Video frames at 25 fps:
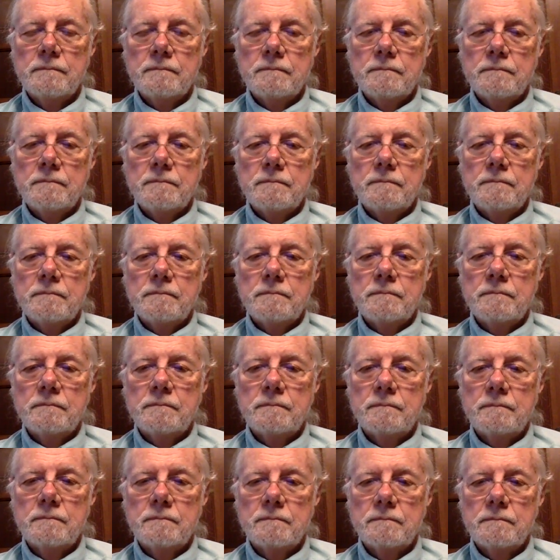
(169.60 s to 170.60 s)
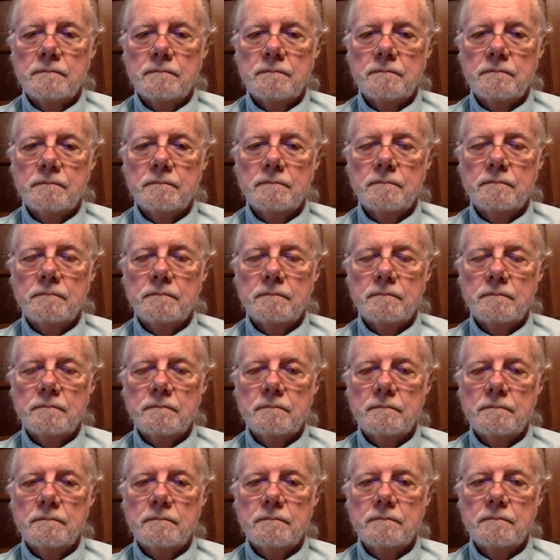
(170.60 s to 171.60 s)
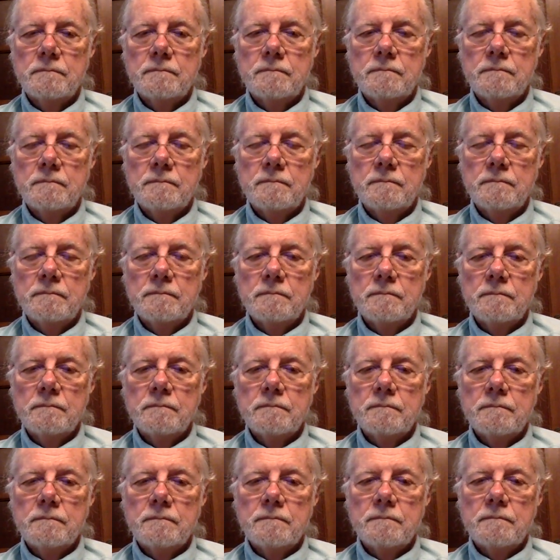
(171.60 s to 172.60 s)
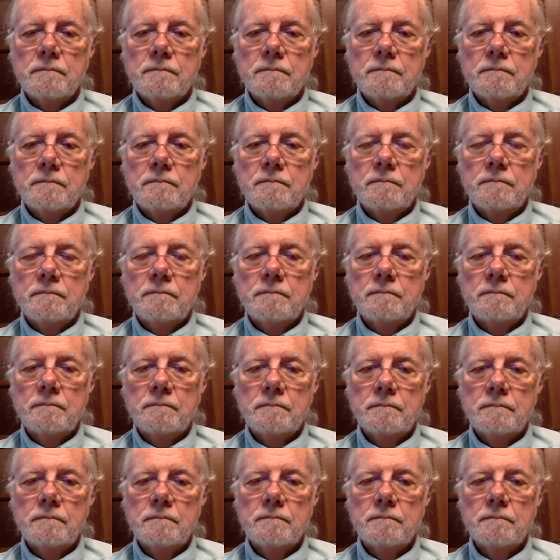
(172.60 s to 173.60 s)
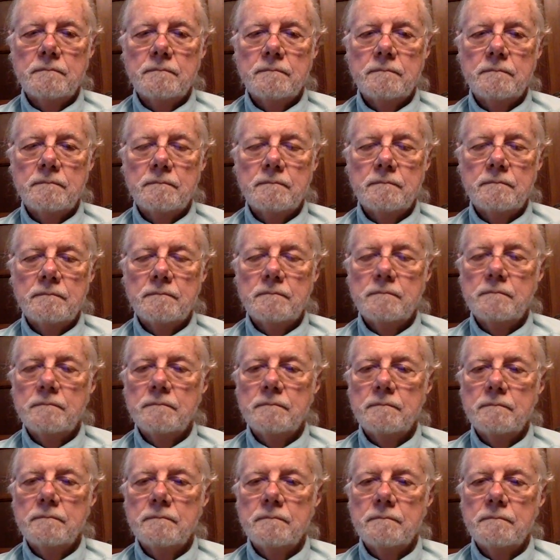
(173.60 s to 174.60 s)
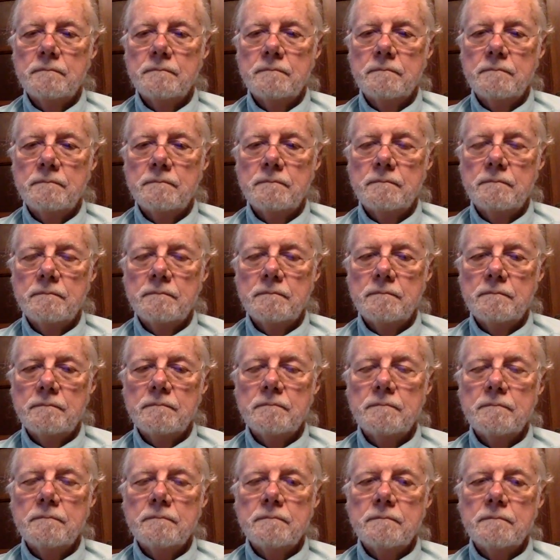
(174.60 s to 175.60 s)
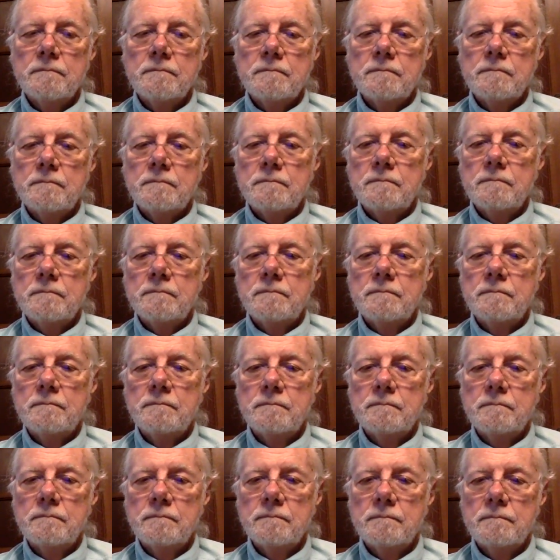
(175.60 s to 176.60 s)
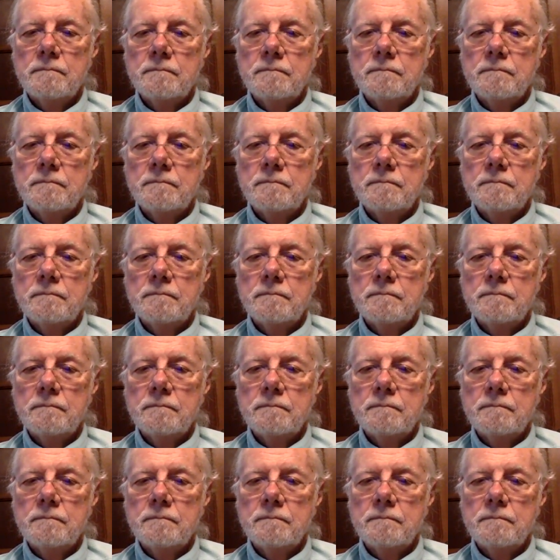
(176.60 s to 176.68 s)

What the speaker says: (not speaking)